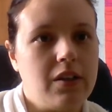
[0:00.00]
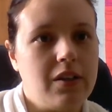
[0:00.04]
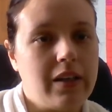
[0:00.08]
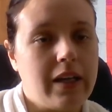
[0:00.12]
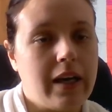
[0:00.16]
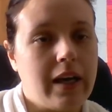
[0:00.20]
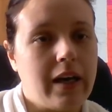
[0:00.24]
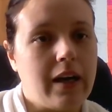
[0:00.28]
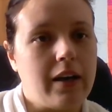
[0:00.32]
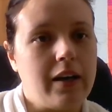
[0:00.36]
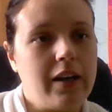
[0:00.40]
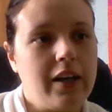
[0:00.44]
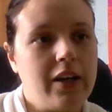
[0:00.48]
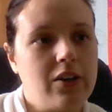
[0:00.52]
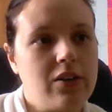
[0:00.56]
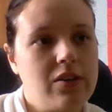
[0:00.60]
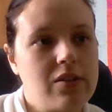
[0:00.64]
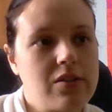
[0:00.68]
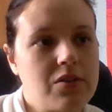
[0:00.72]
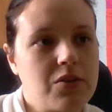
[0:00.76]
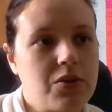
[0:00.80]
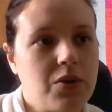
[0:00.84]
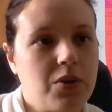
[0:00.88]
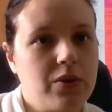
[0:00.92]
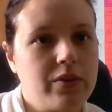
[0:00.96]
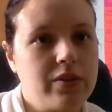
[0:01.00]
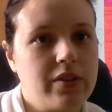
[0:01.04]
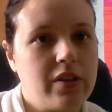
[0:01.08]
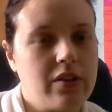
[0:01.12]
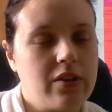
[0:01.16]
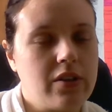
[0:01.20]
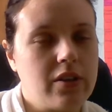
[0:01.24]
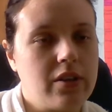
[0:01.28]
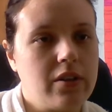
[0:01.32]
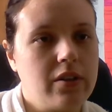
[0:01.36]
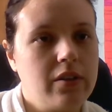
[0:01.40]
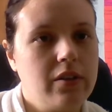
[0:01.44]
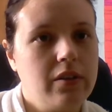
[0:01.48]
yeah, hair is a whole
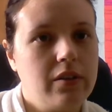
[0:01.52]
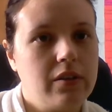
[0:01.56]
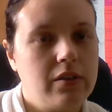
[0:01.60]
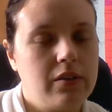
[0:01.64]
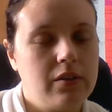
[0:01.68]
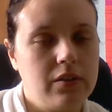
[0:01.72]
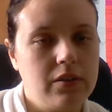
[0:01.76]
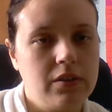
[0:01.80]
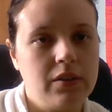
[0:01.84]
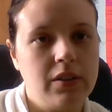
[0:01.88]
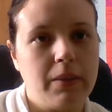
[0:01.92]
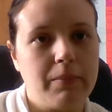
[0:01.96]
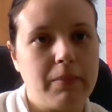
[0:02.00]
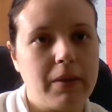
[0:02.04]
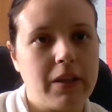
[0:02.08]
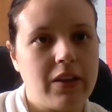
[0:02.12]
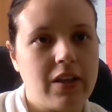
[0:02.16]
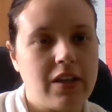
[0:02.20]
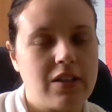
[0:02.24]
nother, I mean,